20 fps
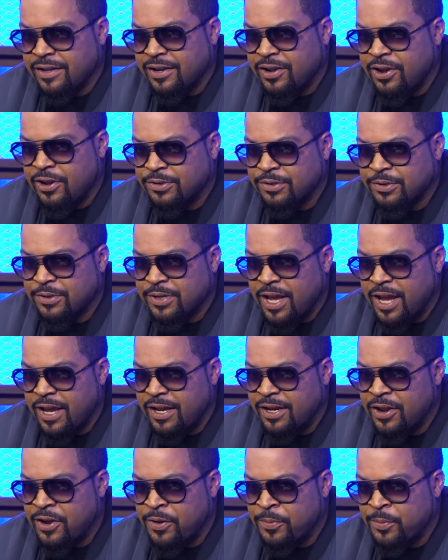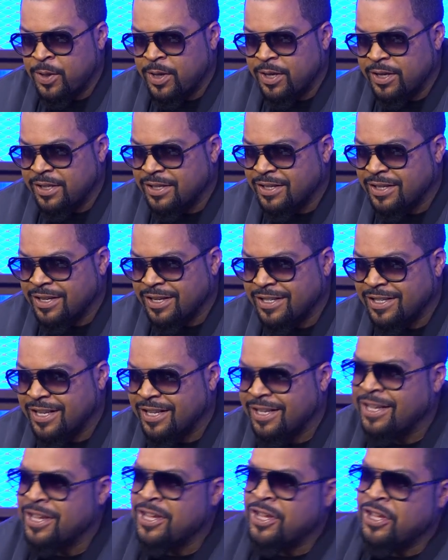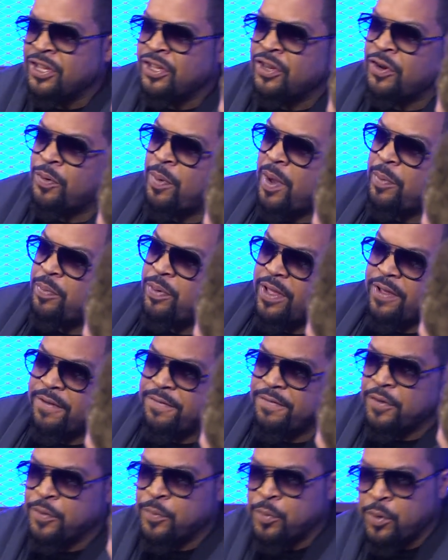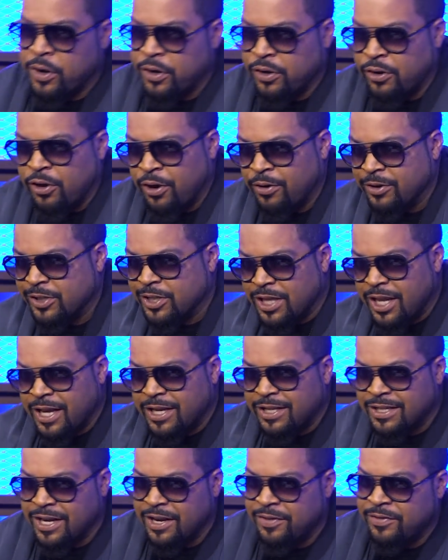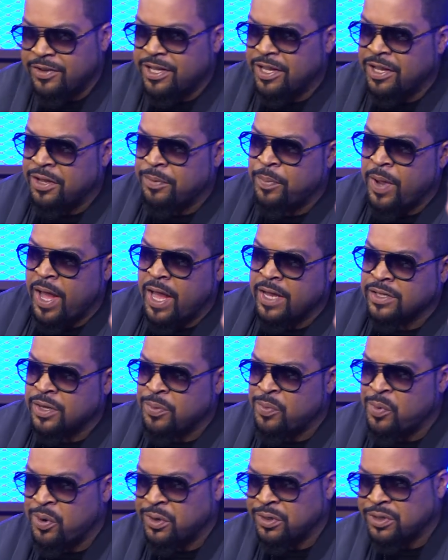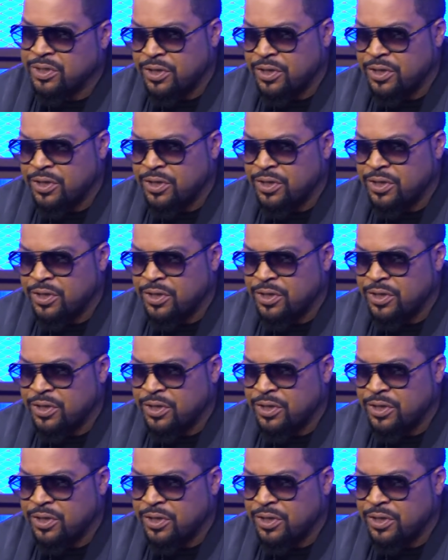coach was hating on me because, you know, by playing football, you're always late to everything basketball.